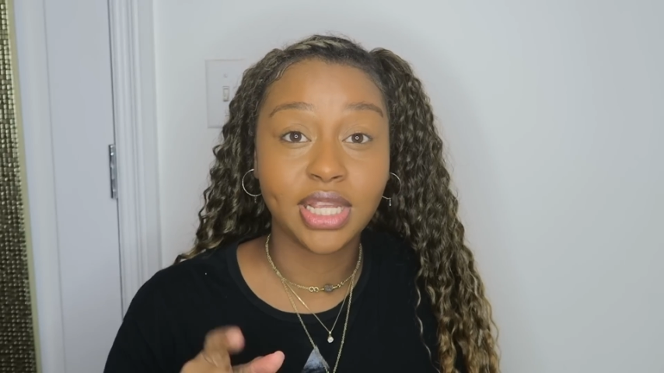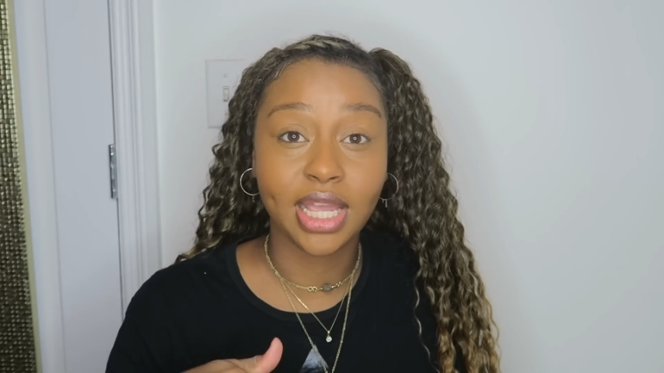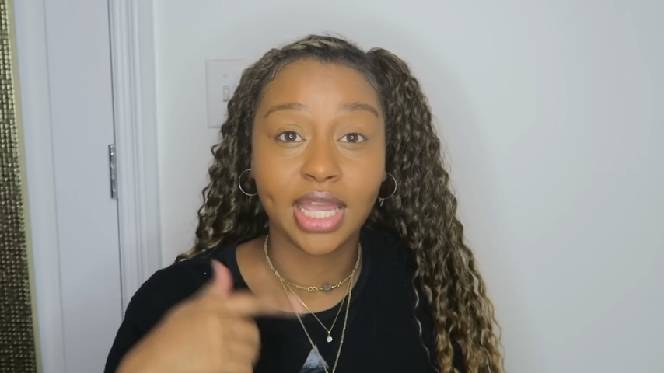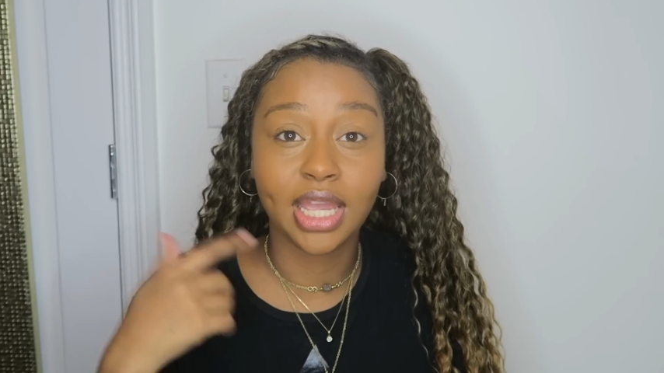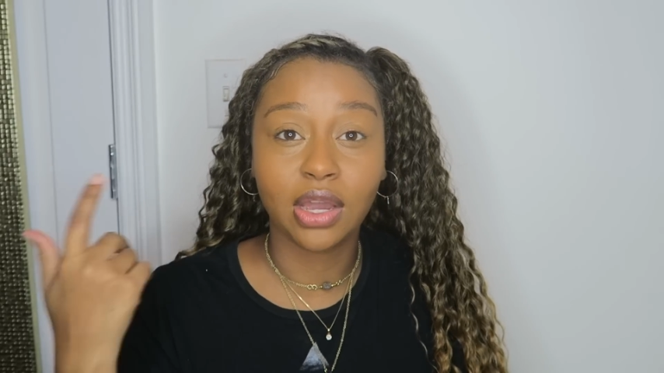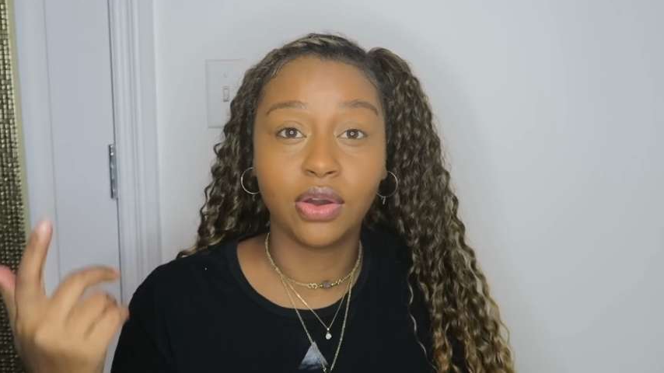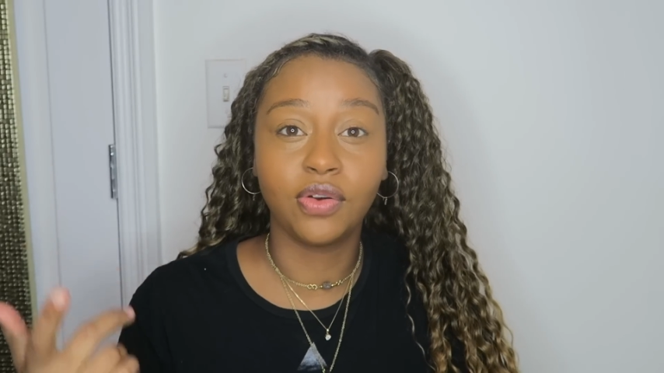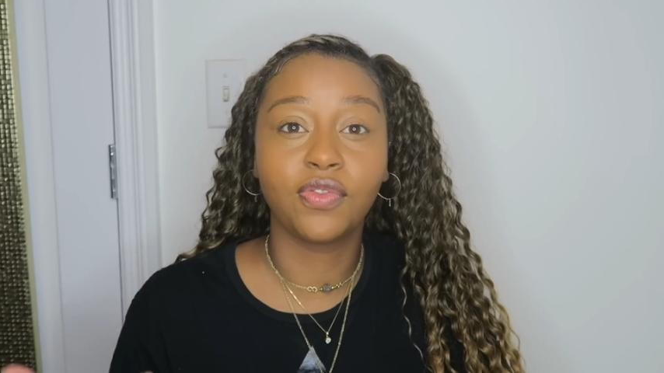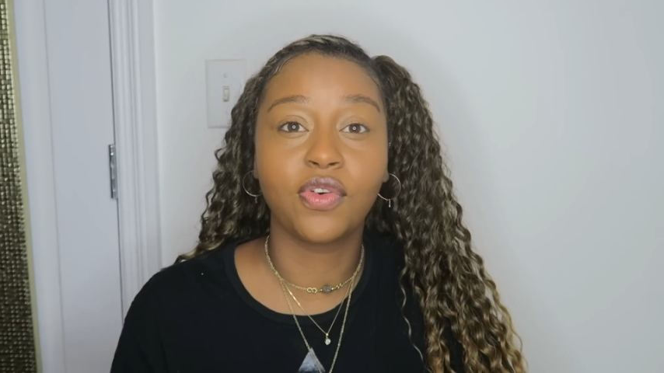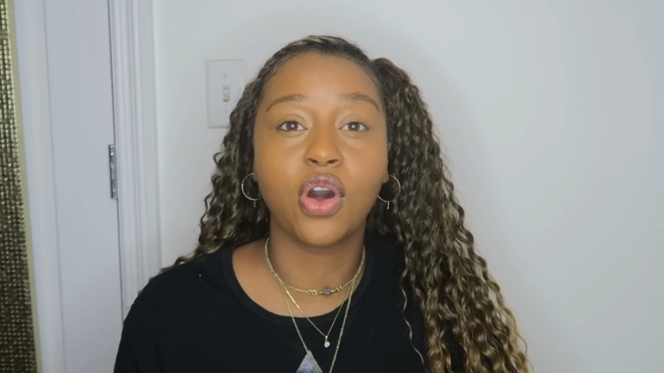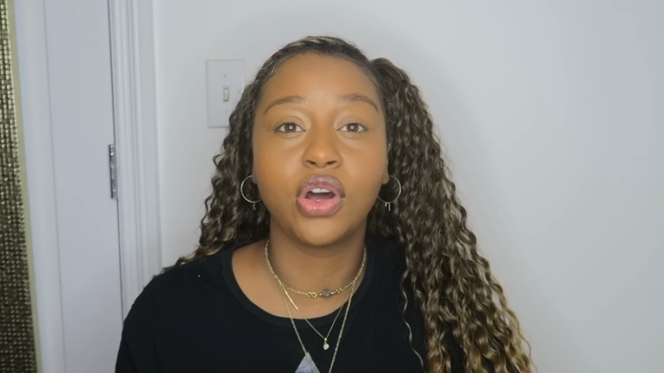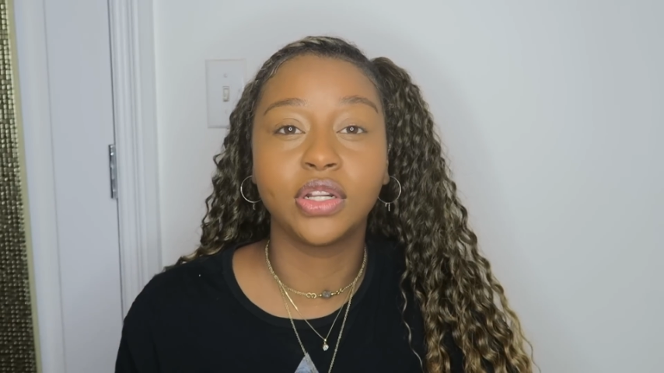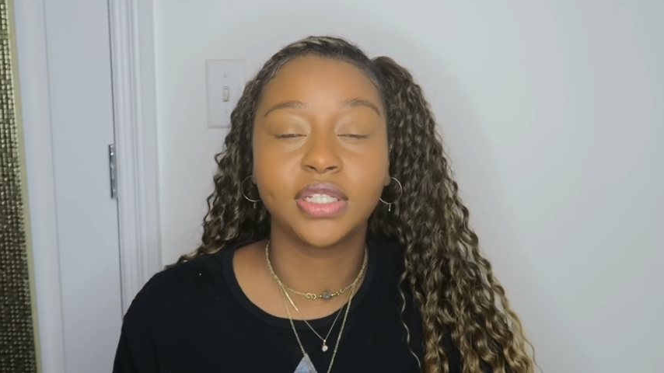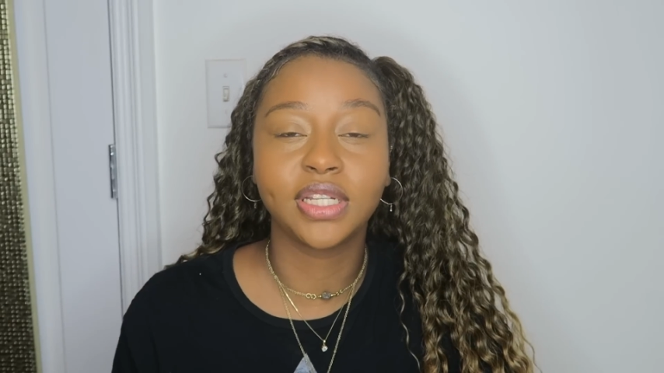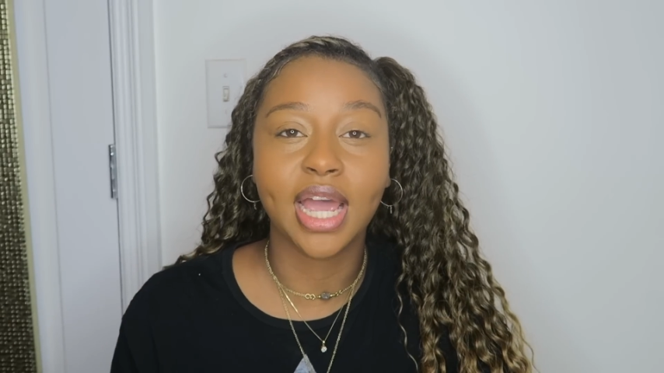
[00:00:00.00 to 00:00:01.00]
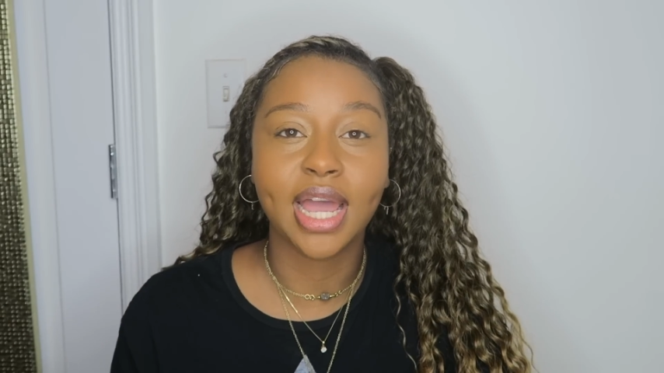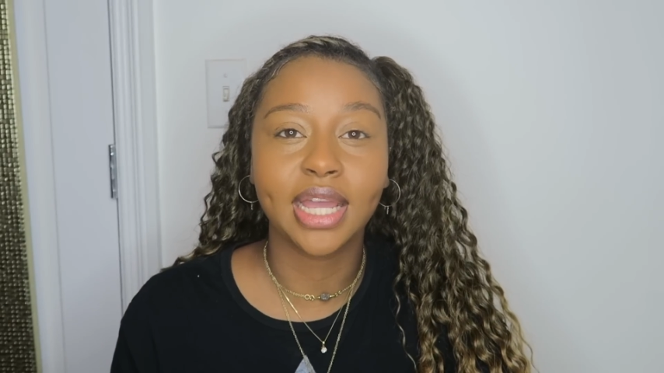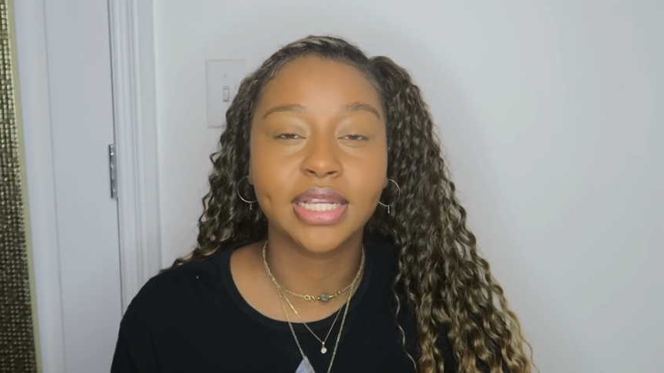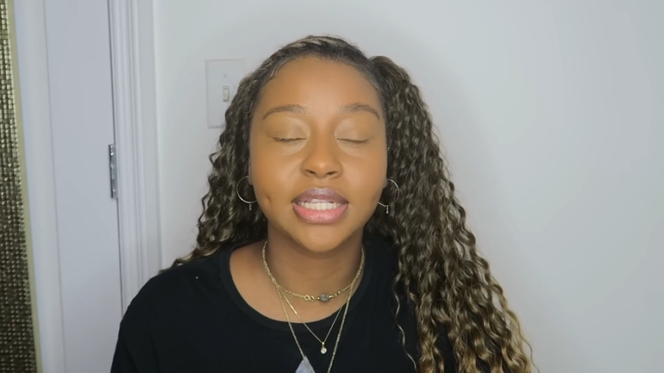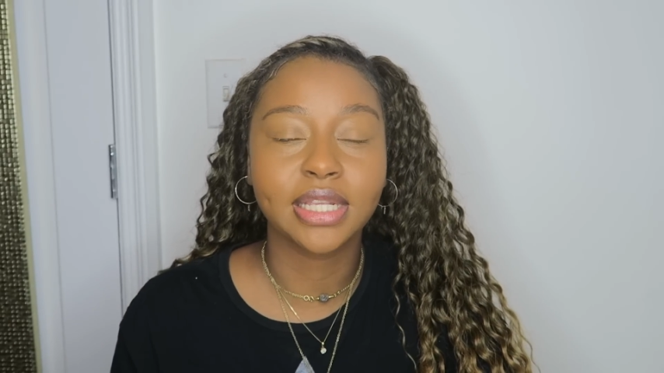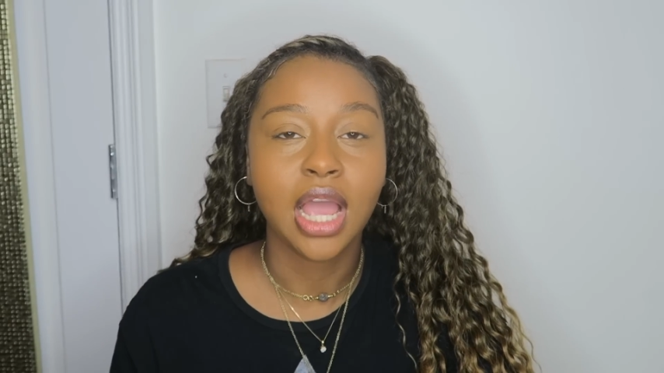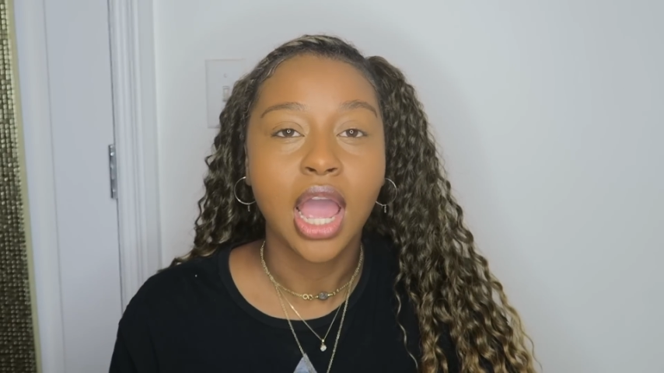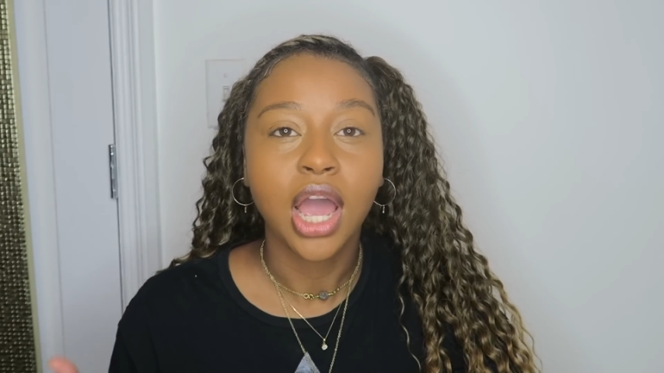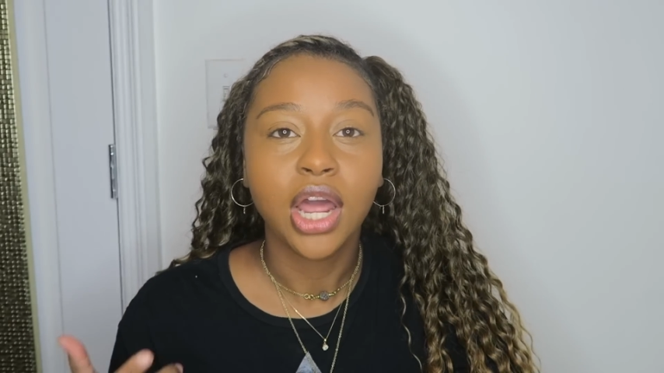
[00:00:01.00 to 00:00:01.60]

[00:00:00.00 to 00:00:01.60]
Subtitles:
taken out of context.